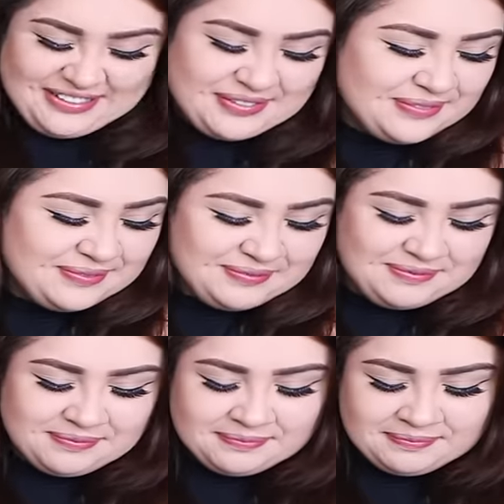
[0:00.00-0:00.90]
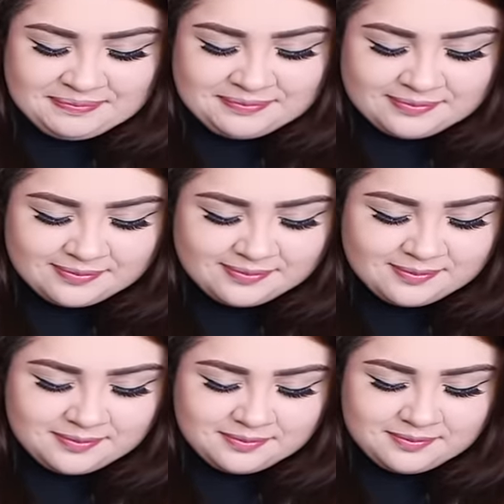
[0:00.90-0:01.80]

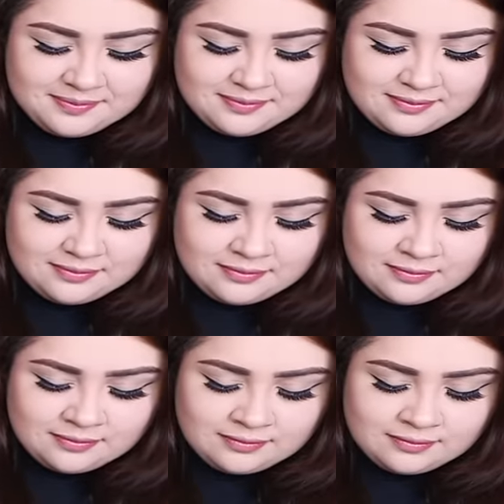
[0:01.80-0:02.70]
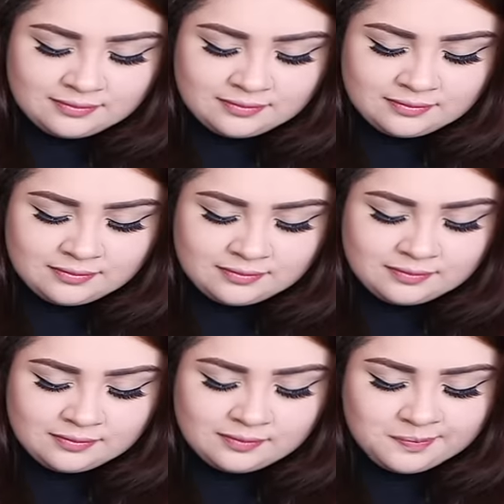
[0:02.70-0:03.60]

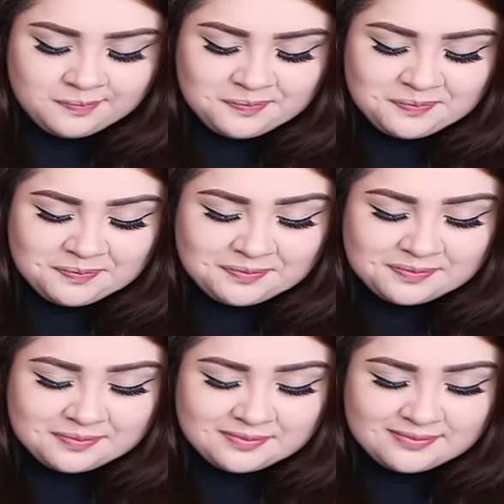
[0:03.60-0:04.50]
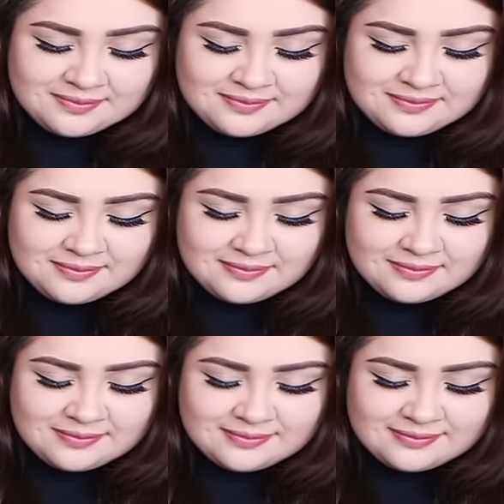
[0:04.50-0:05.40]

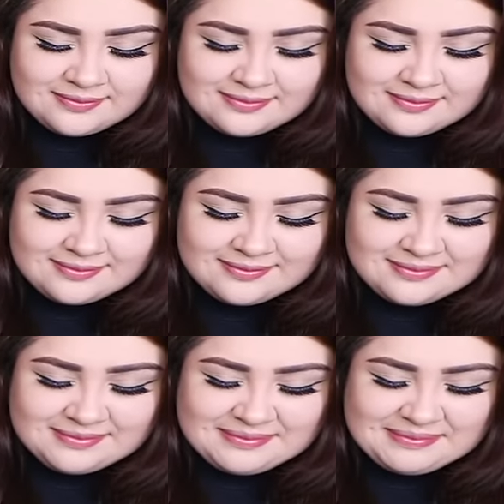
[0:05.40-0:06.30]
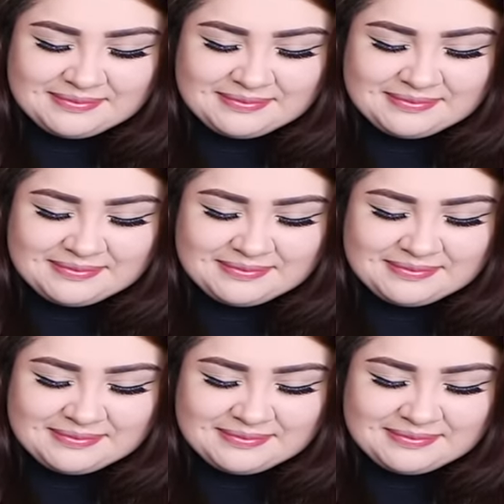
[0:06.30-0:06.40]
The person shown says nothing.